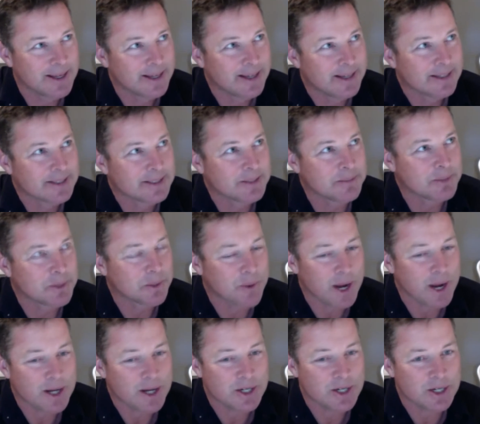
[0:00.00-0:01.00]
some
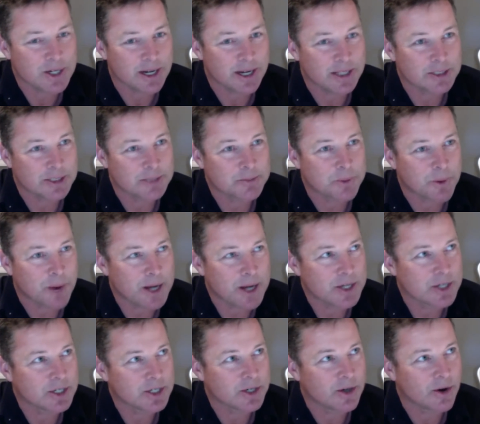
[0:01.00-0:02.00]
direction and
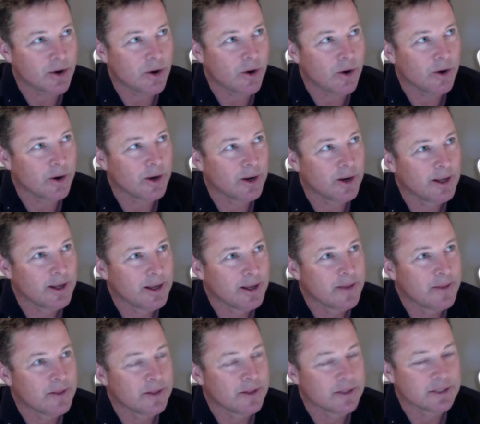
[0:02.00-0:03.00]
inspiration on
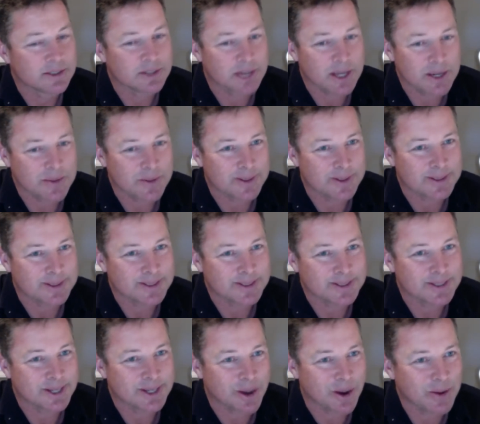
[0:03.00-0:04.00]
the sequence
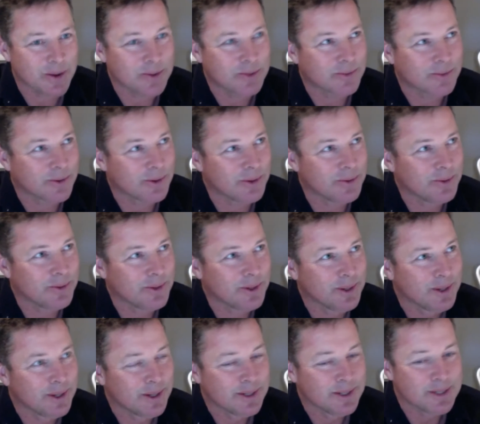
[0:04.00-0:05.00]
to go through
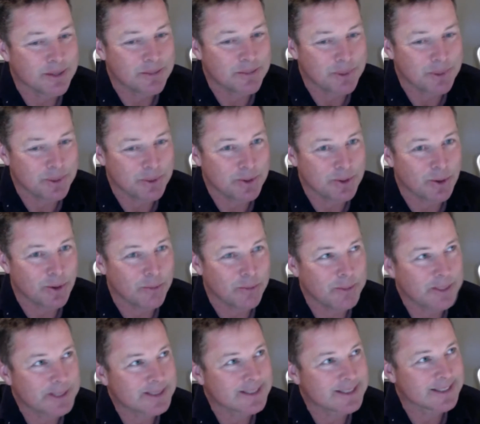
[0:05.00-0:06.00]
to build your
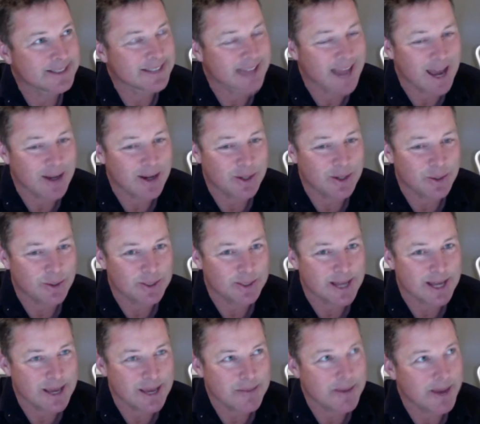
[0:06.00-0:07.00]
business and your
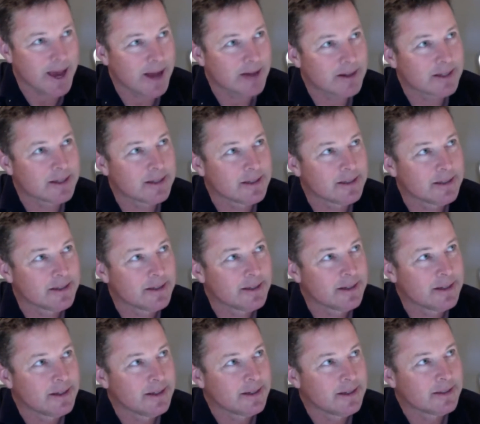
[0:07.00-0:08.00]
team out
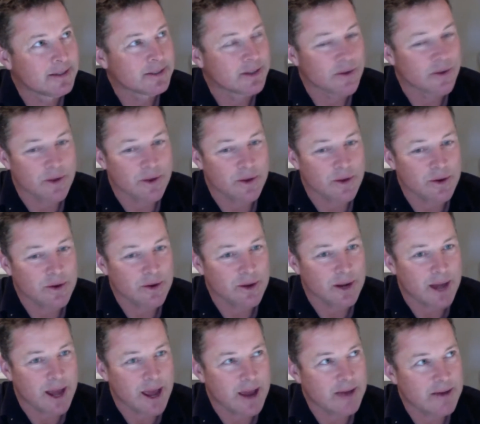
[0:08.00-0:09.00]
so that you
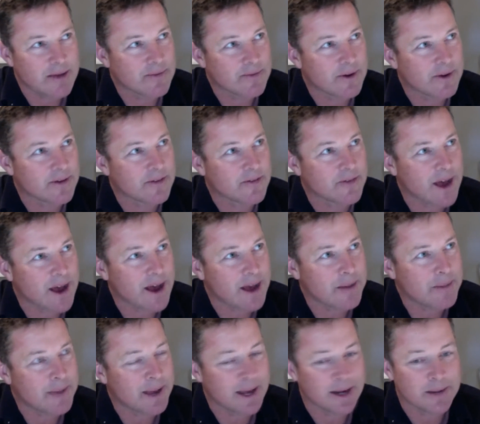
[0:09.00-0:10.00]
can have a
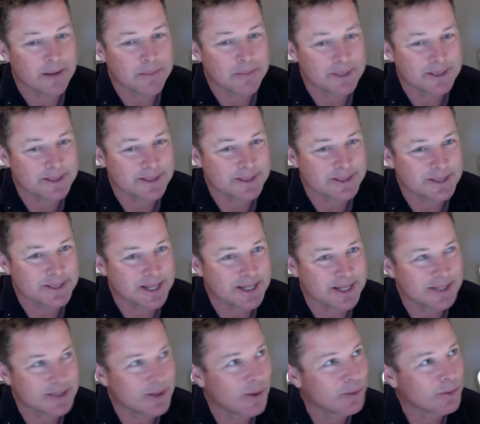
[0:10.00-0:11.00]
farm and a business that
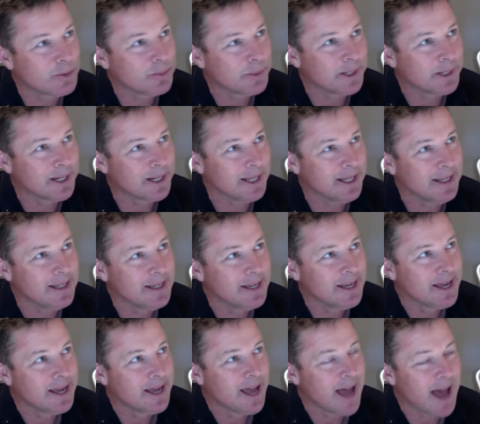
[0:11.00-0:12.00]
is ultimately
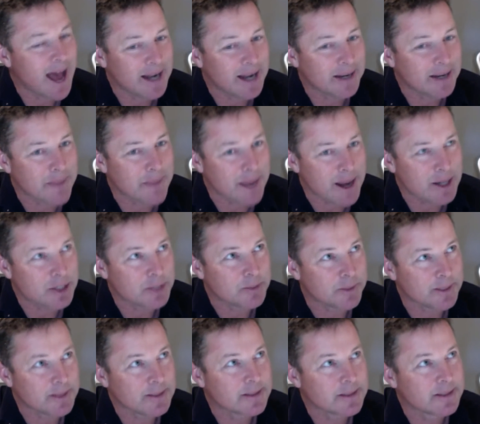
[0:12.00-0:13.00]
under
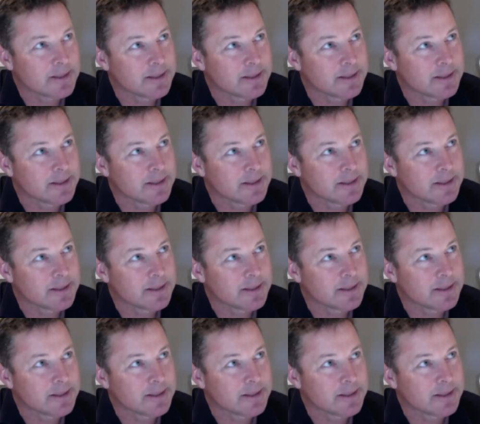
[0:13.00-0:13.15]
management